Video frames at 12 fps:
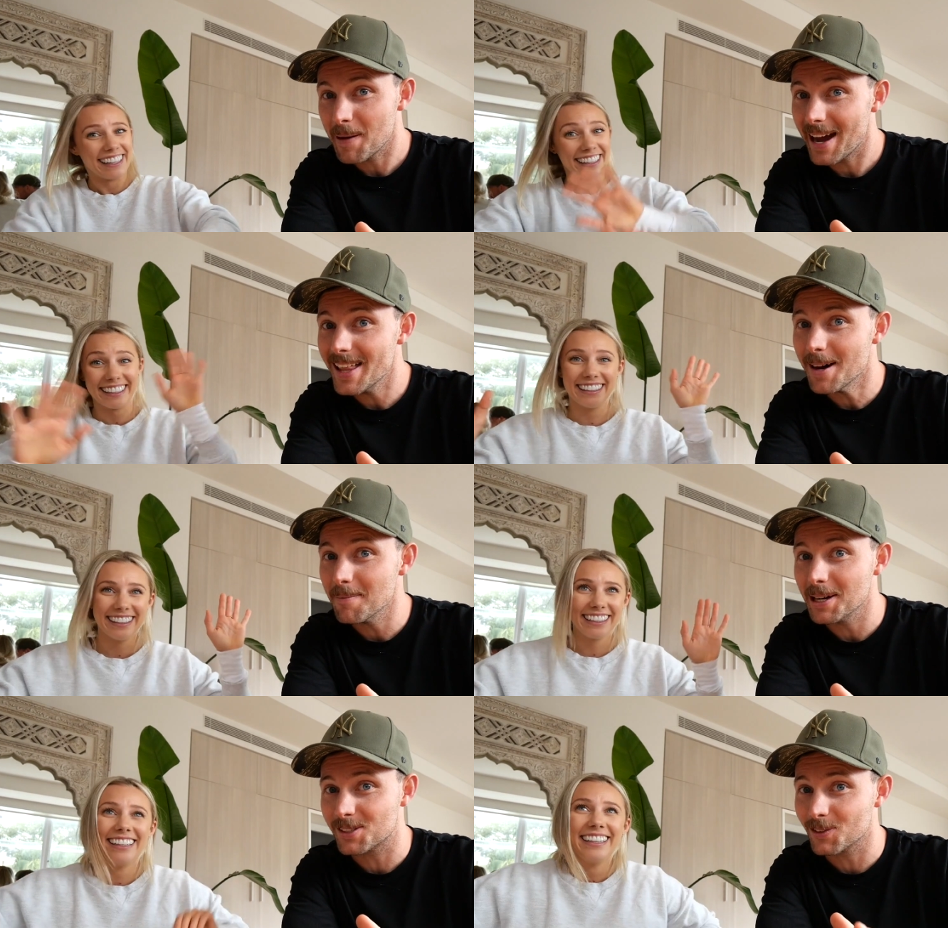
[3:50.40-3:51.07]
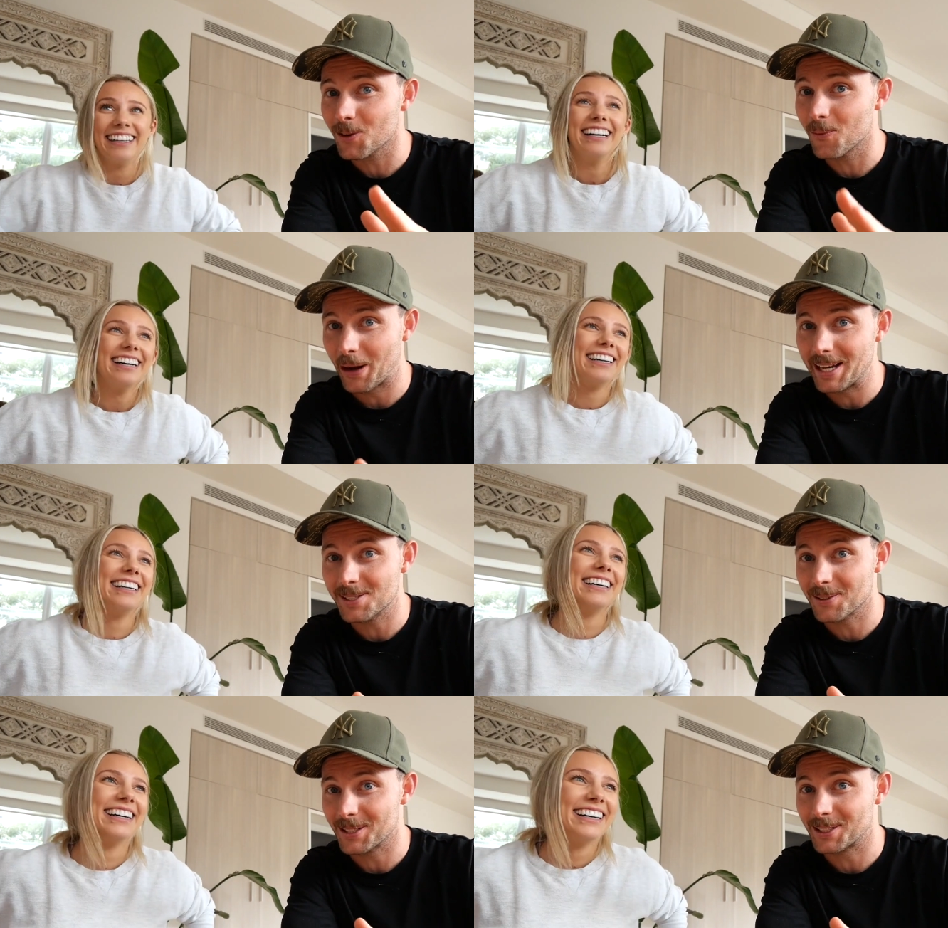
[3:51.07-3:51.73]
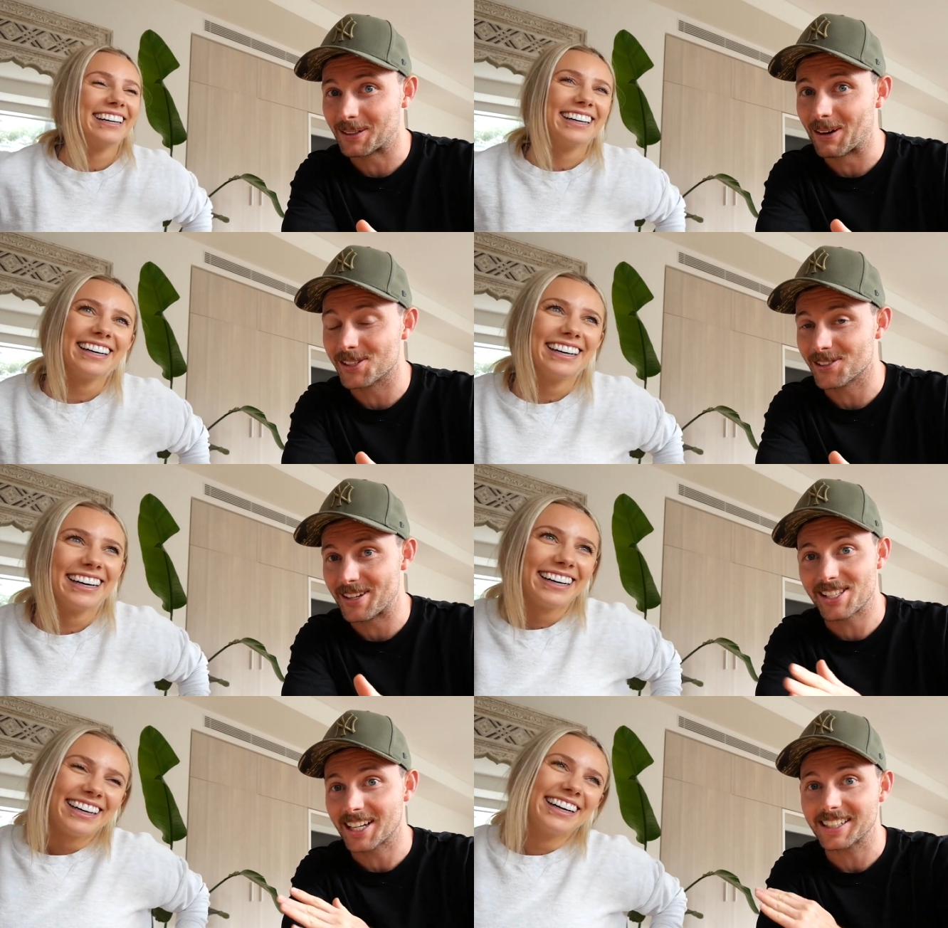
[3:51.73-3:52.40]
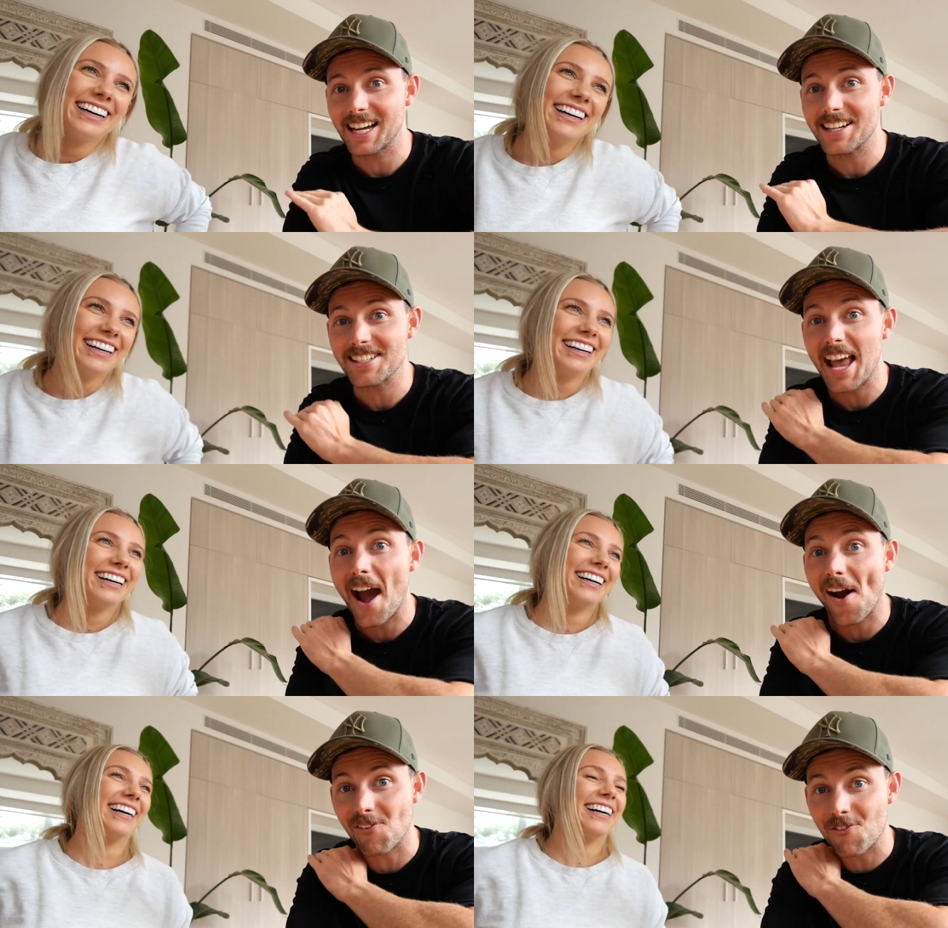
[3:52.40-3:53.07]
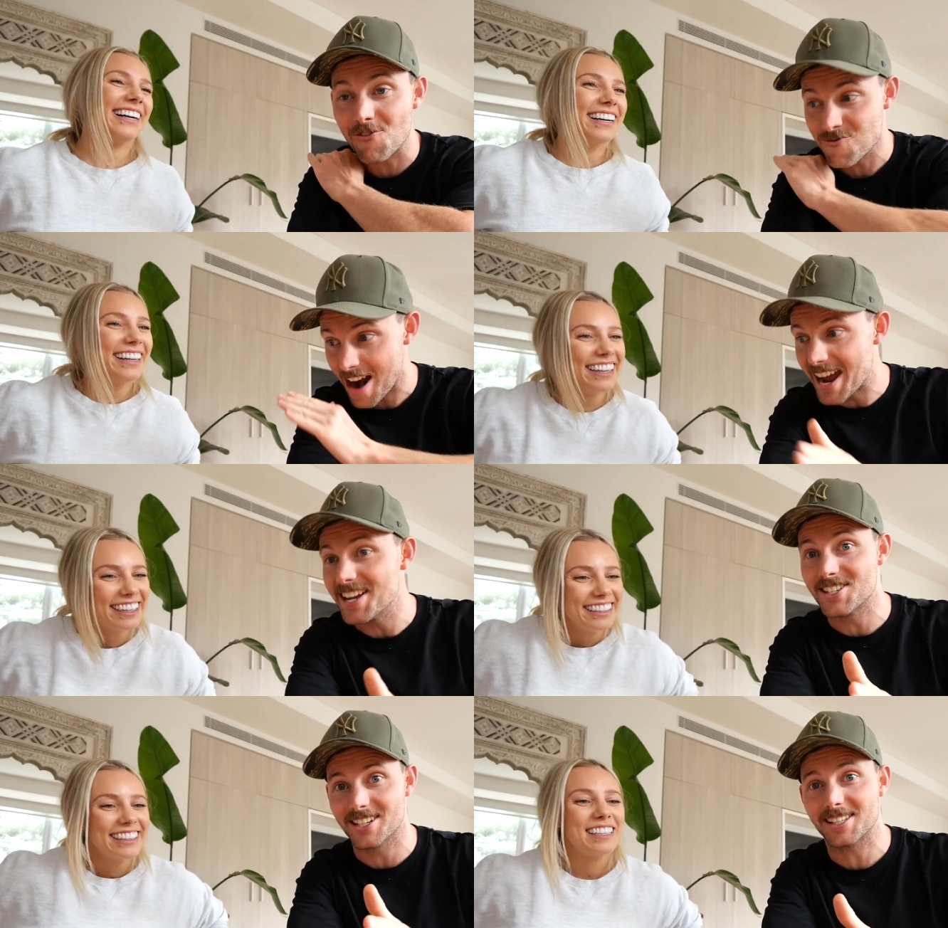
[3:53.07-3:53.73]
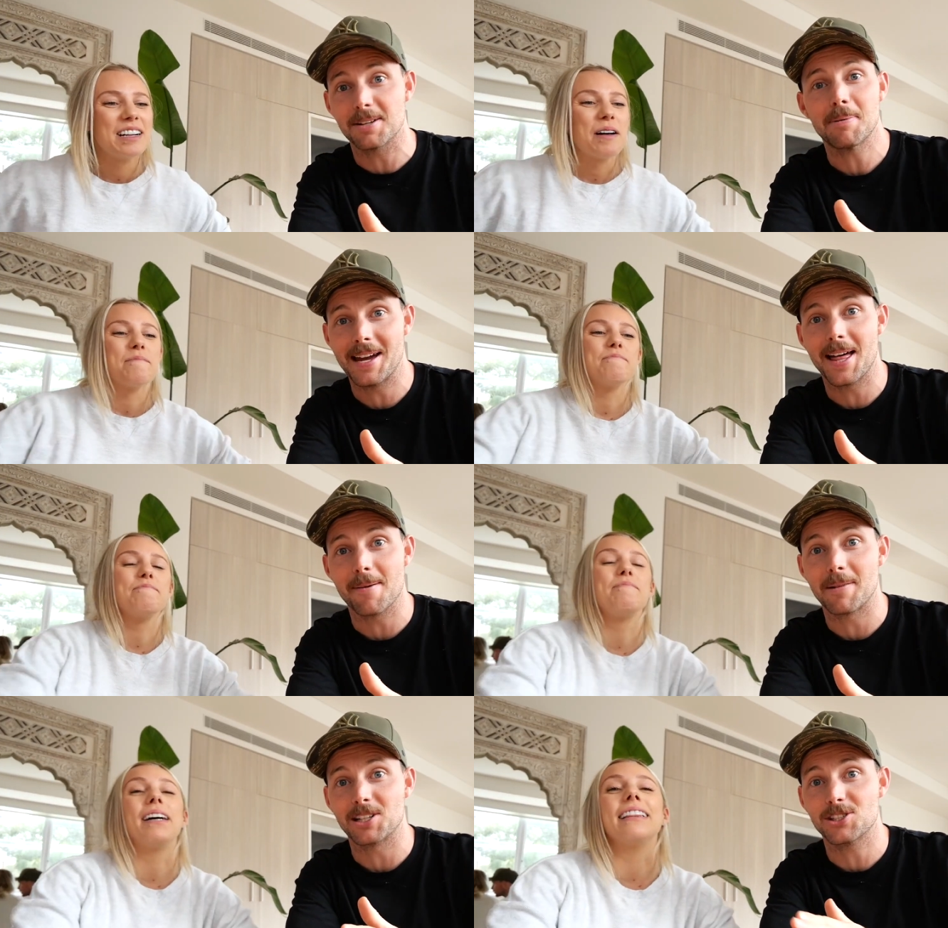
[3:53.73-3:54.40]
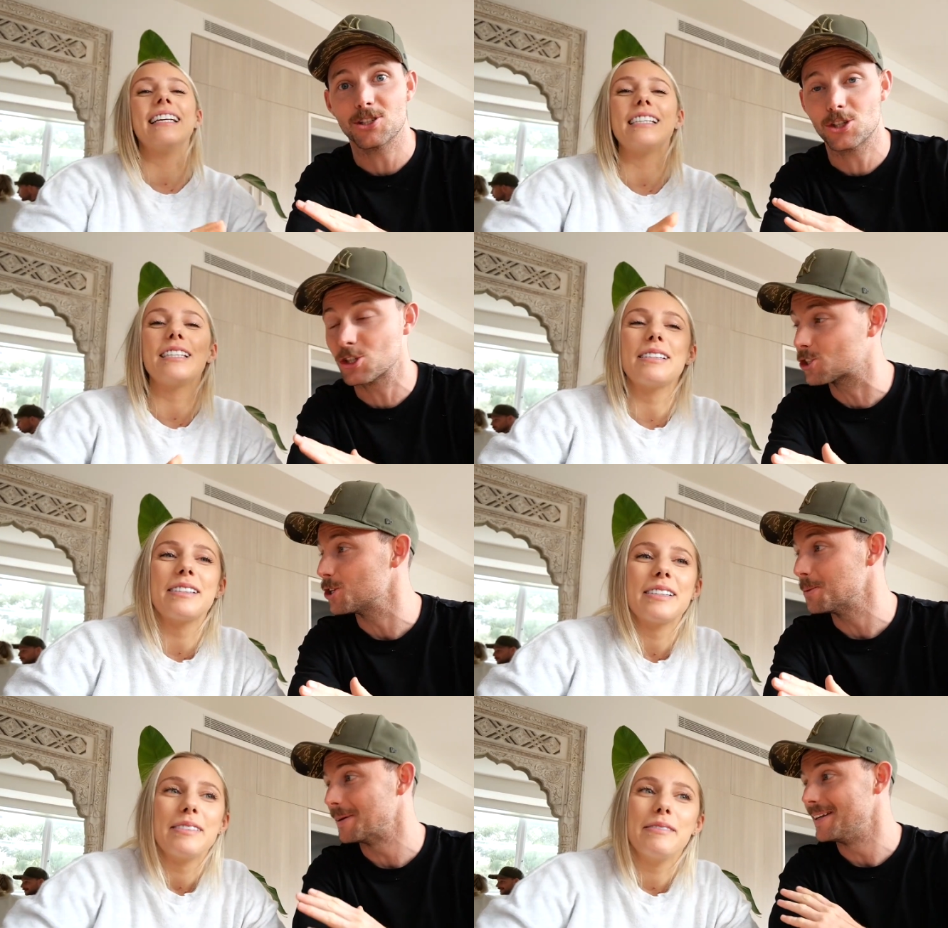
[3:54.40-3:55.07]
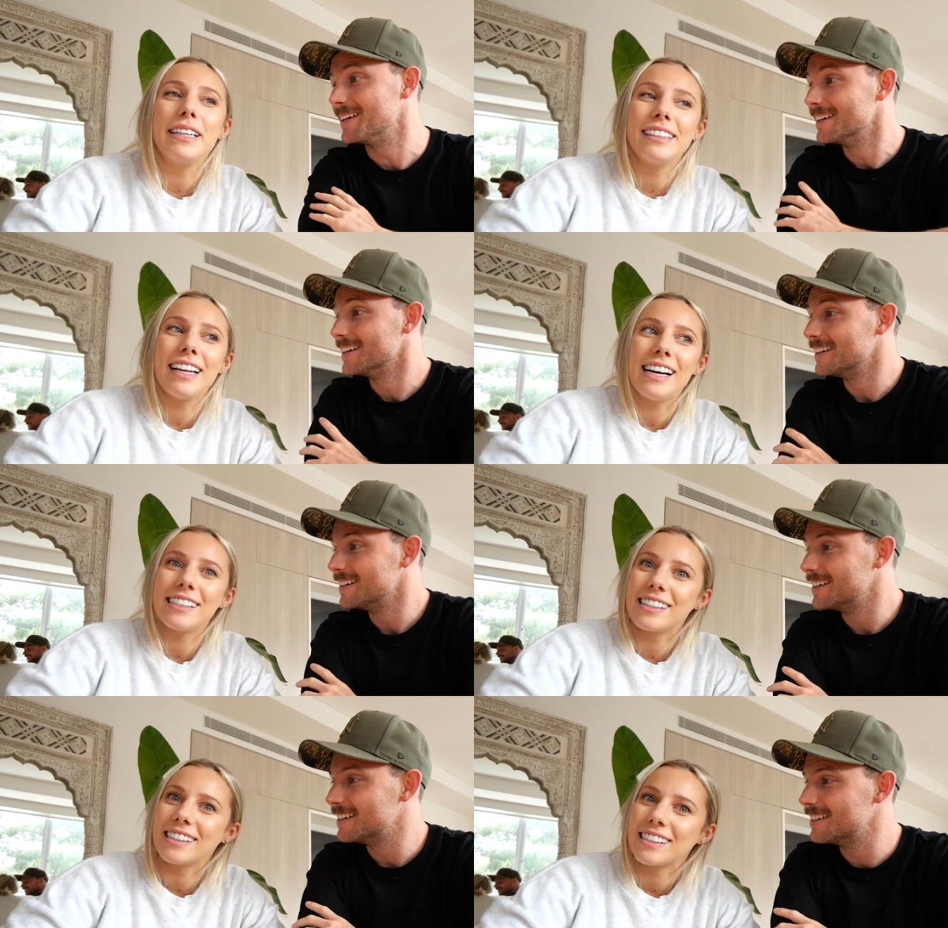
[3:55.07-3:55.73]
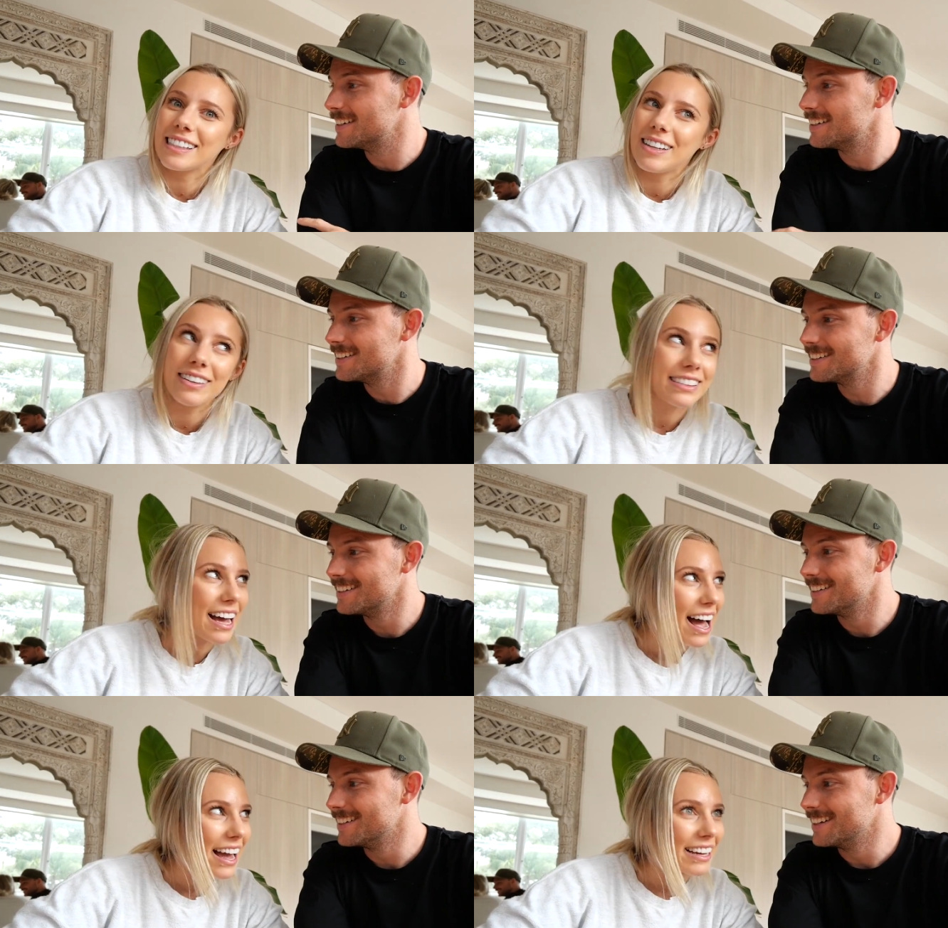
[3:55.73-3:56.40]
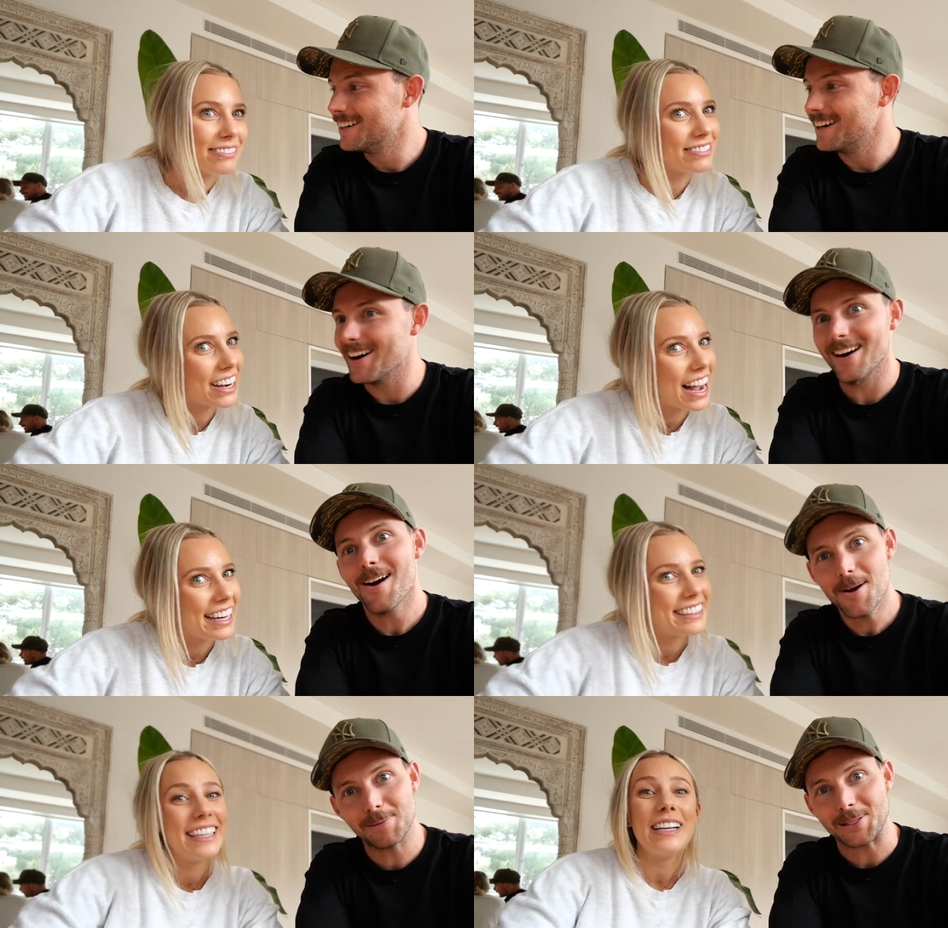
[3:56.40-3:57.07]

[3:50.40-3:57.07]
Speaker 1: pay that much for a week's worth of groceries. Like that is outrageous to pay that much, but it's stupid. Will last us a long time, right? I hope